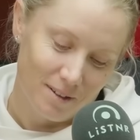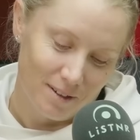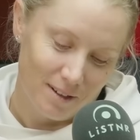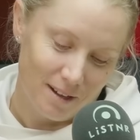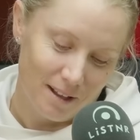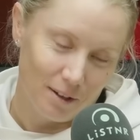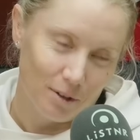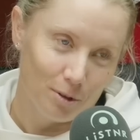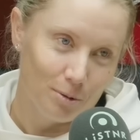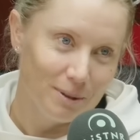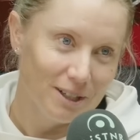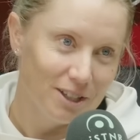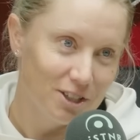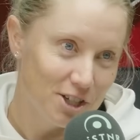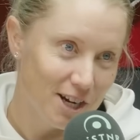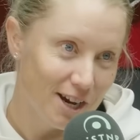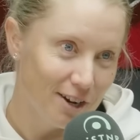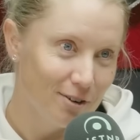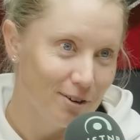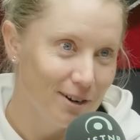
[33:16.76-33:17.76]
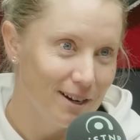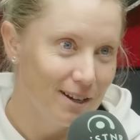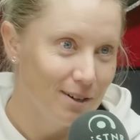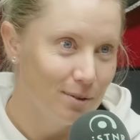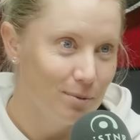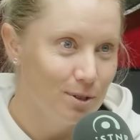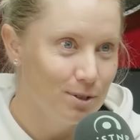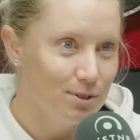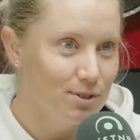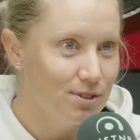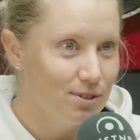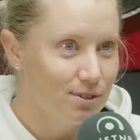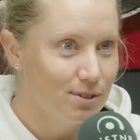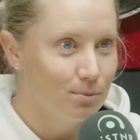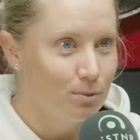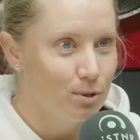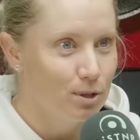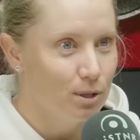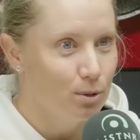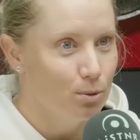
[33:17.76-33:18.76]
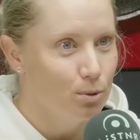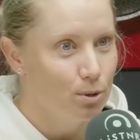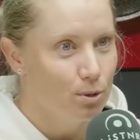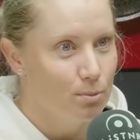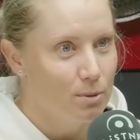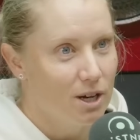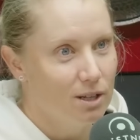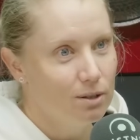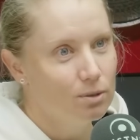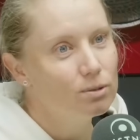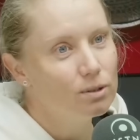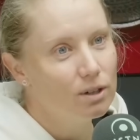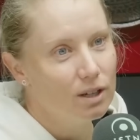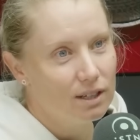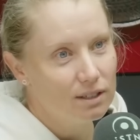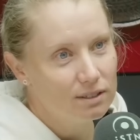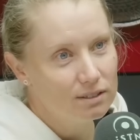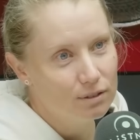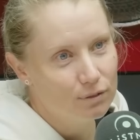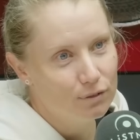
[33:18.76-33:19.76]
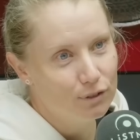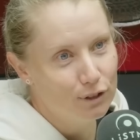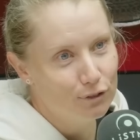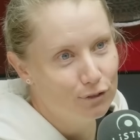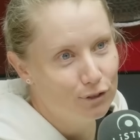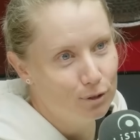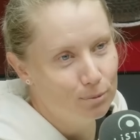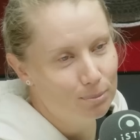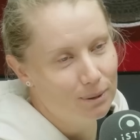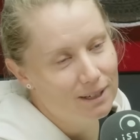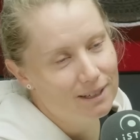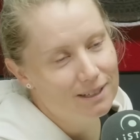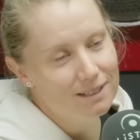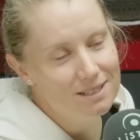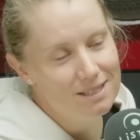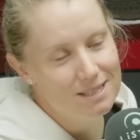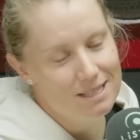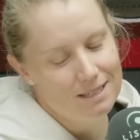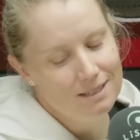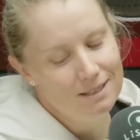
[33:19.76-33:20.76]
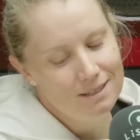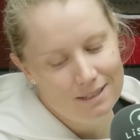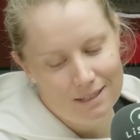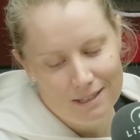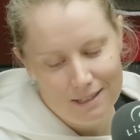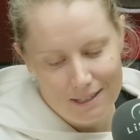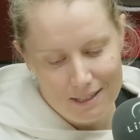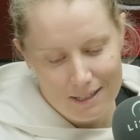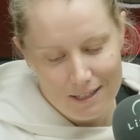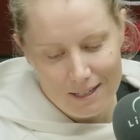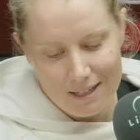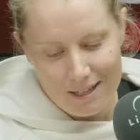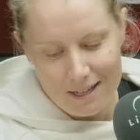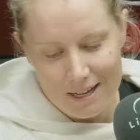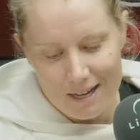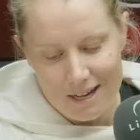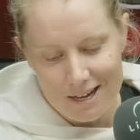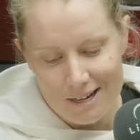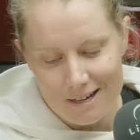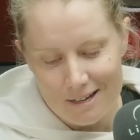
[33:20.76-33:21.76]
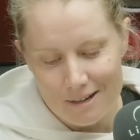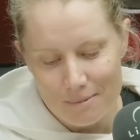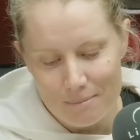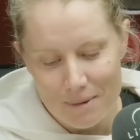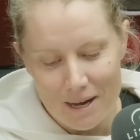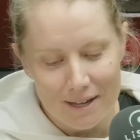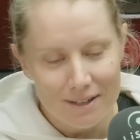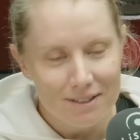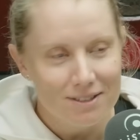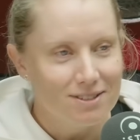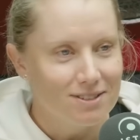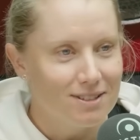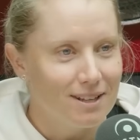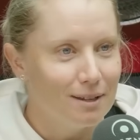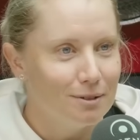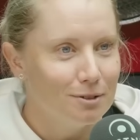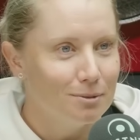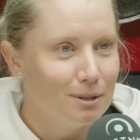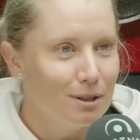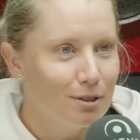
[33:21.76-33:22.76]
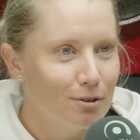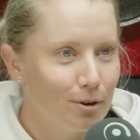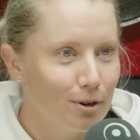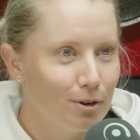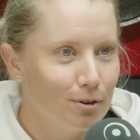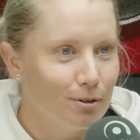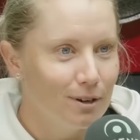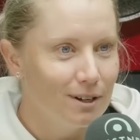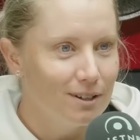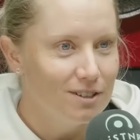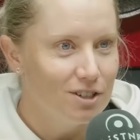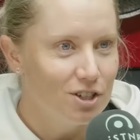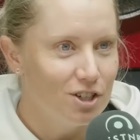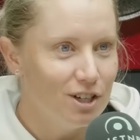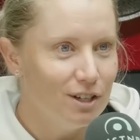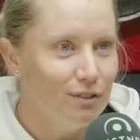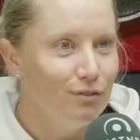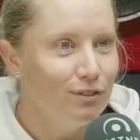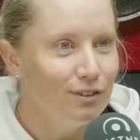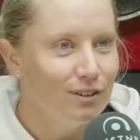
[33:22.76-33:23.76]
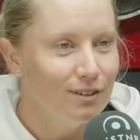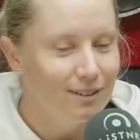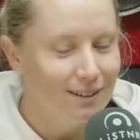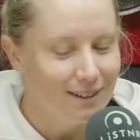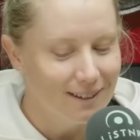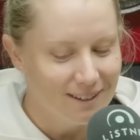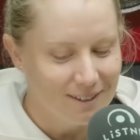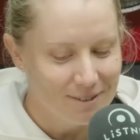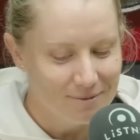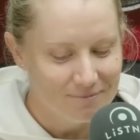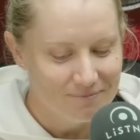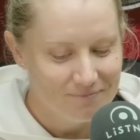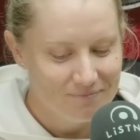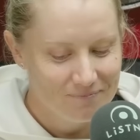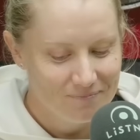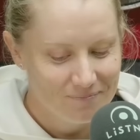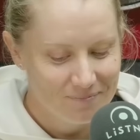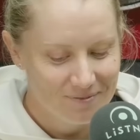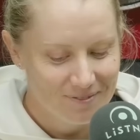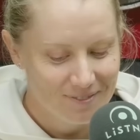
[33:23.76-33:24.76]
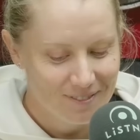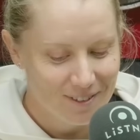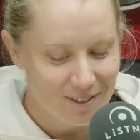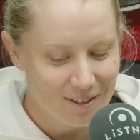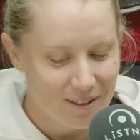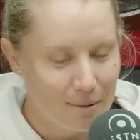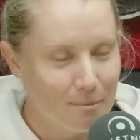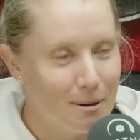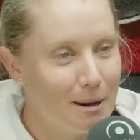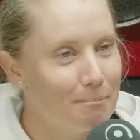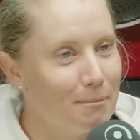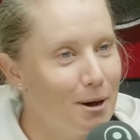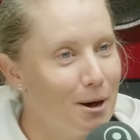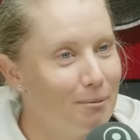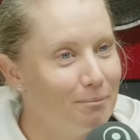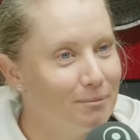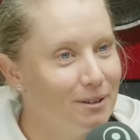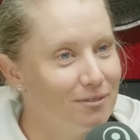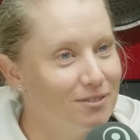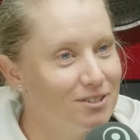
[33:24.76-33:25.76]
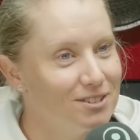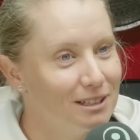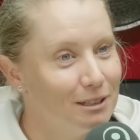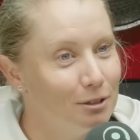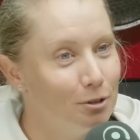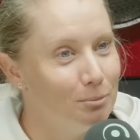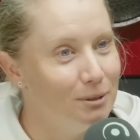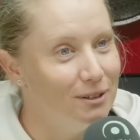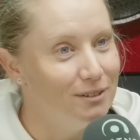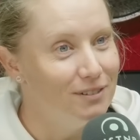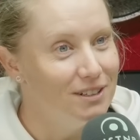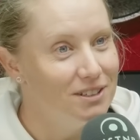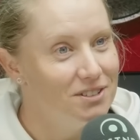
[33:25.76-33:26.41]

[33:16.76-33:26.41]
a little bit of chat around what the order might look like to fit a few players in. Marnus's name's been thrown around to shift, so that one might give us a little bit of